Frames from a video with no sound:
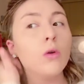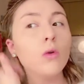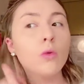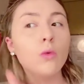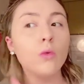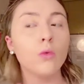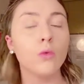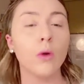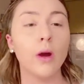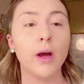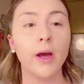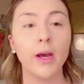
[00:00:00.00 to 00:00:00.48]

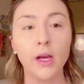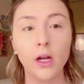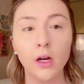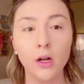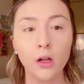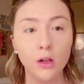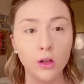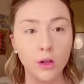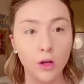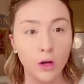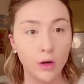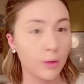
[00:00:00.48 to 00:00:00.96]
right
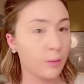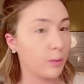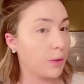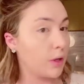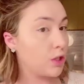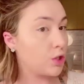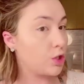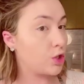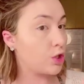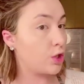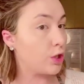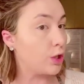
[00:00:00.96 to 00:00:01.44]
along my
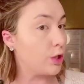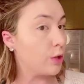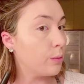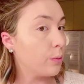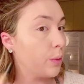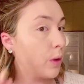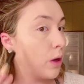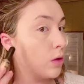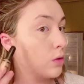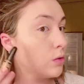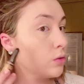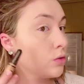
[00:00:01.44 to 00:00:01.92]

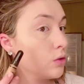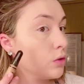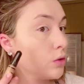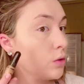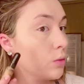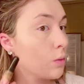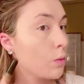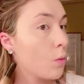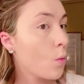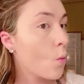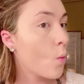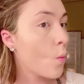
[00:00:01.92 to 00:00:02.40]
cheekbones.
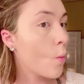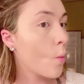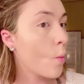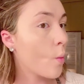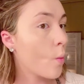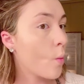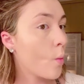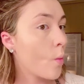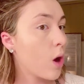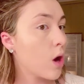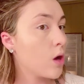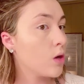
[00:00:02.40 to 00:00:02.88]

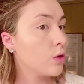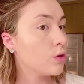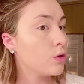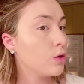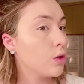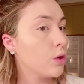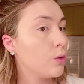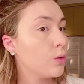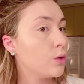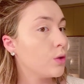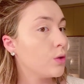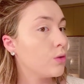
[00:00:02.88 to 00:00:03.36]

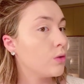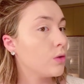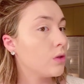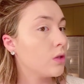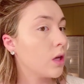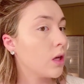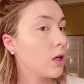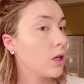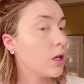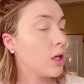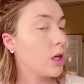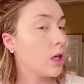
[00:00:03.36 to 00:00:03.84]
So when you
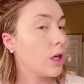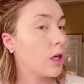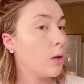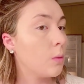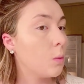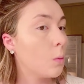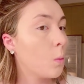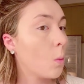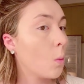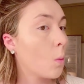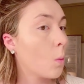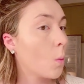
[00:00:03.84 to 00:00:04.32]
suck
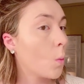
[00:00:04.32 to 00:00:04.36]
in,